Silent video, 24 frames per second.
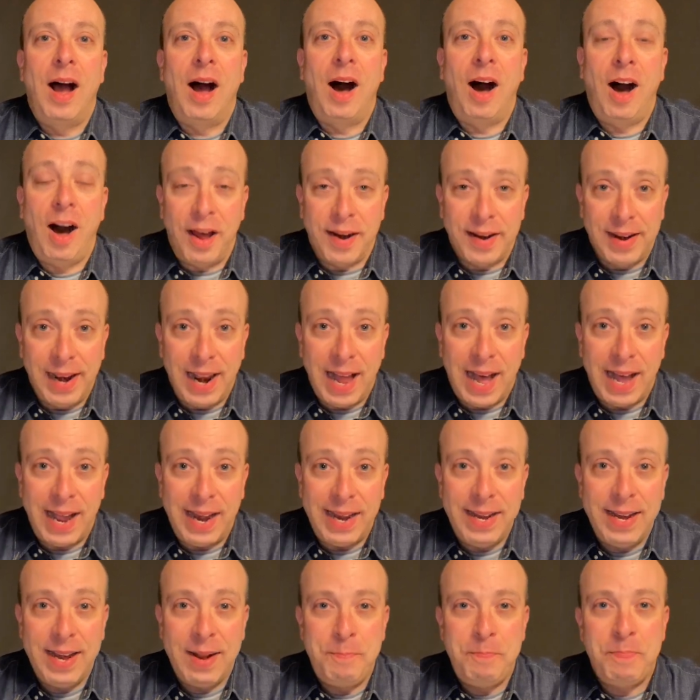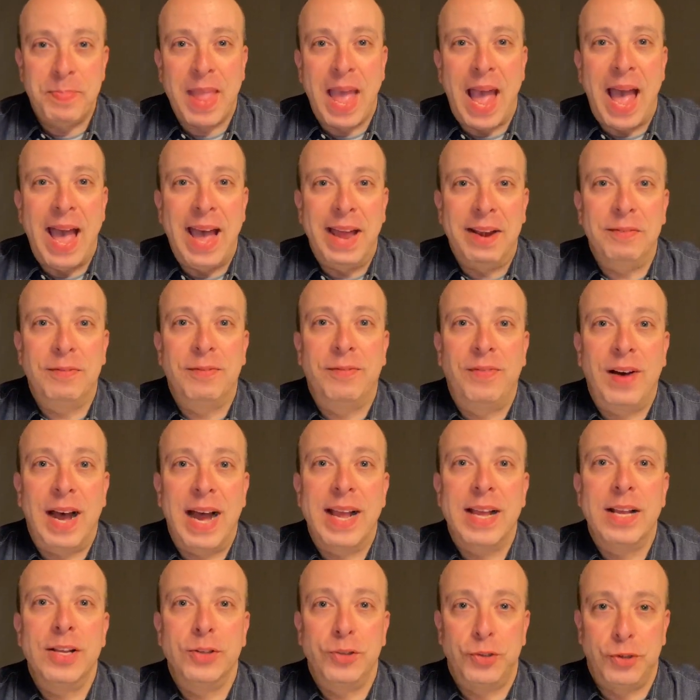online and
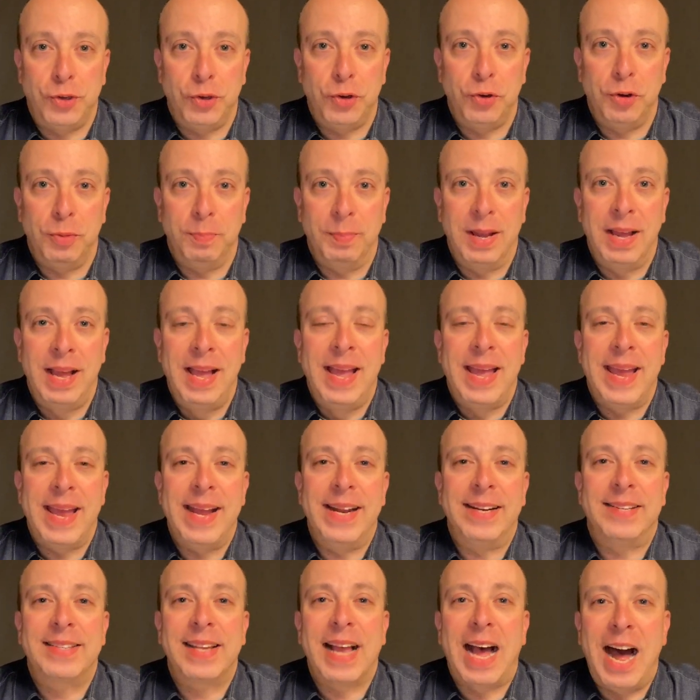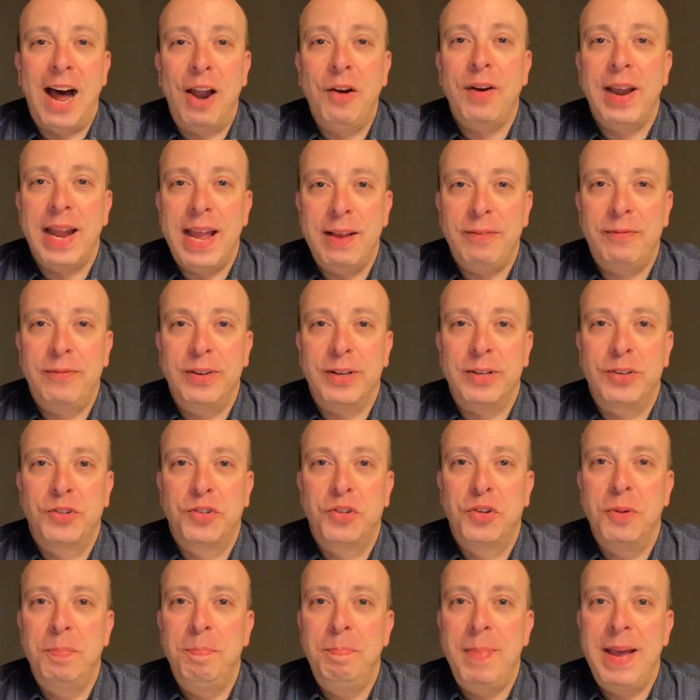via Zoom. It's our effort
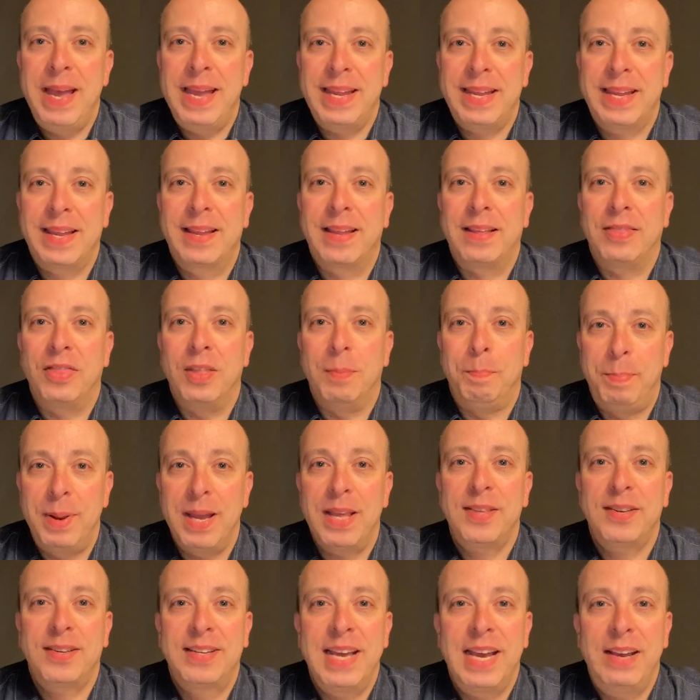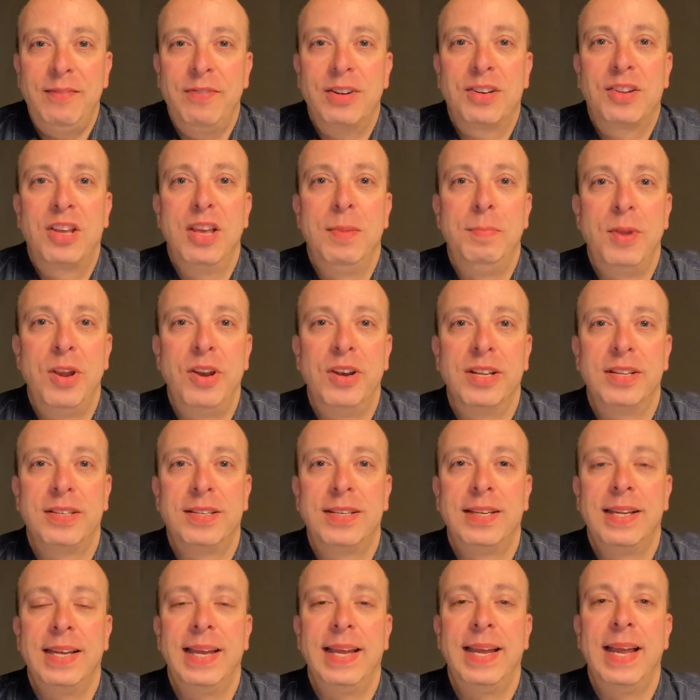to make the Beth David
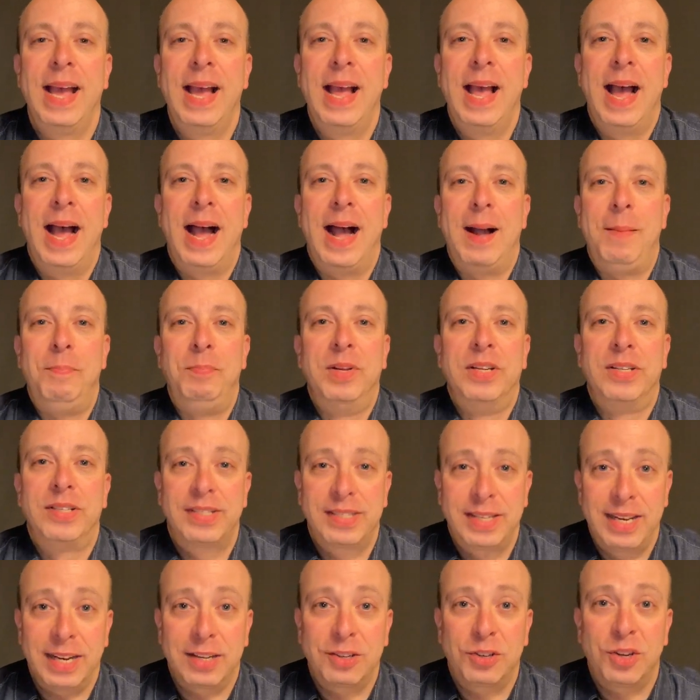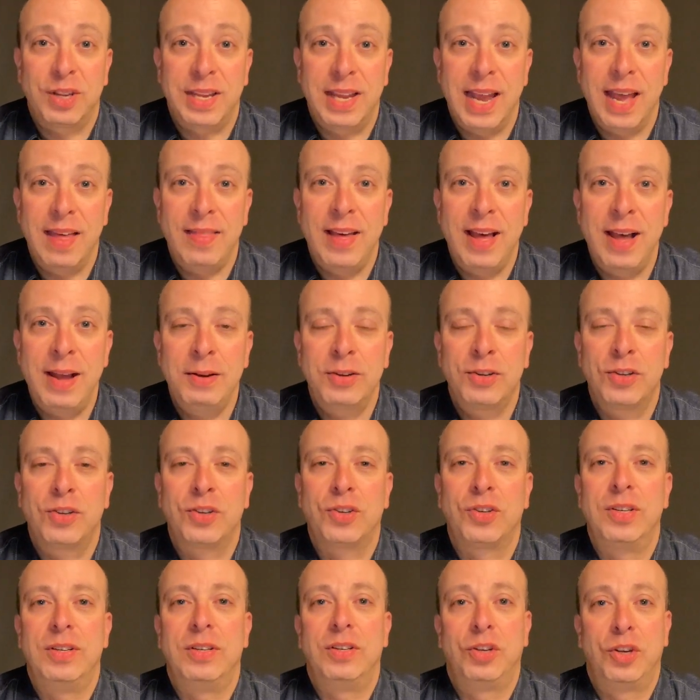community stick together
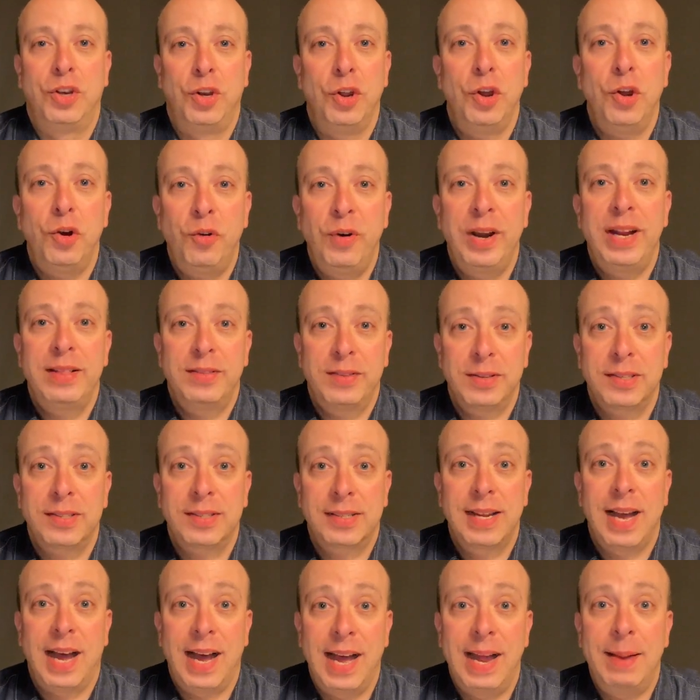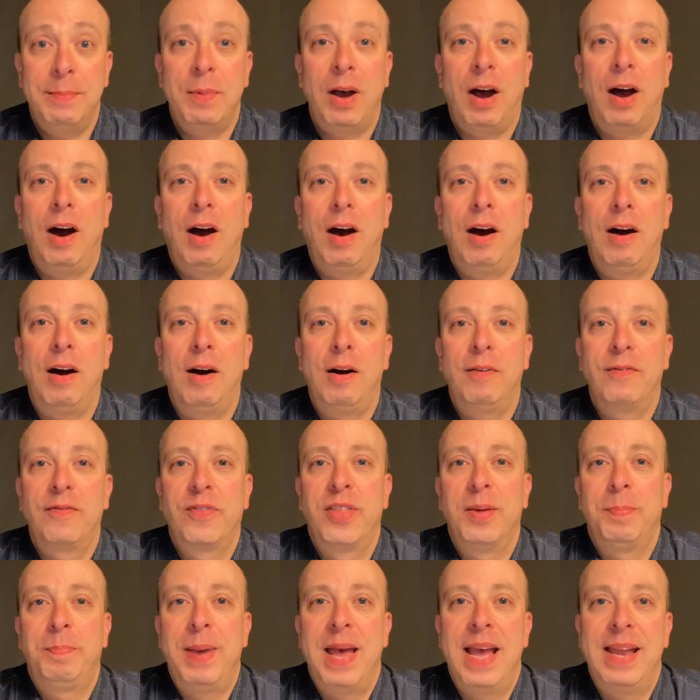during this time of
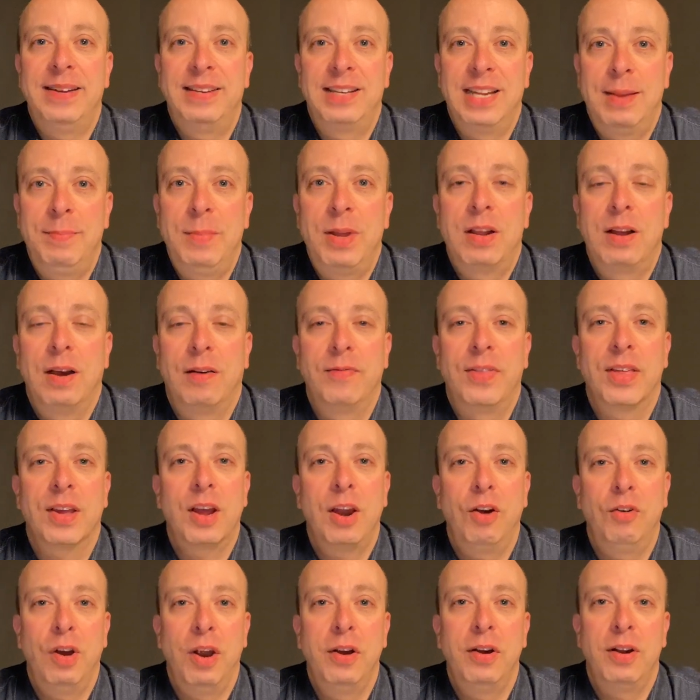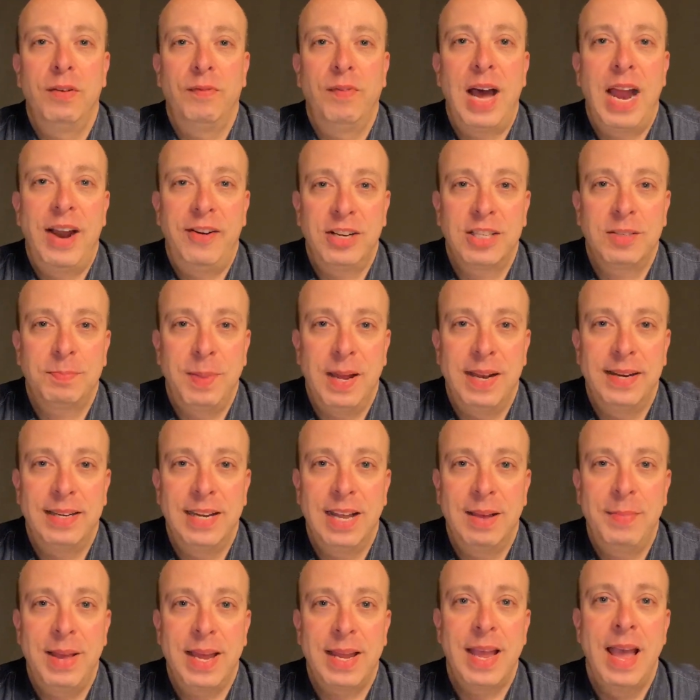the pandemic, of the coronavirus
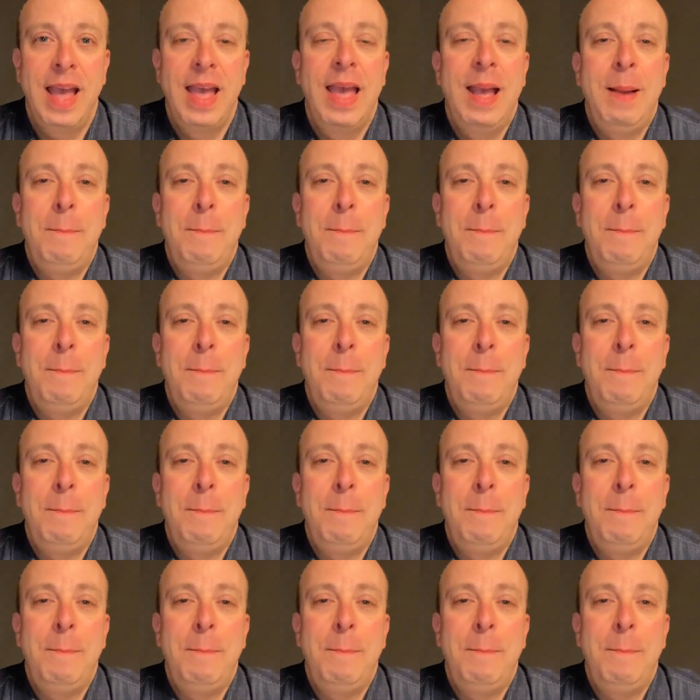pandemic.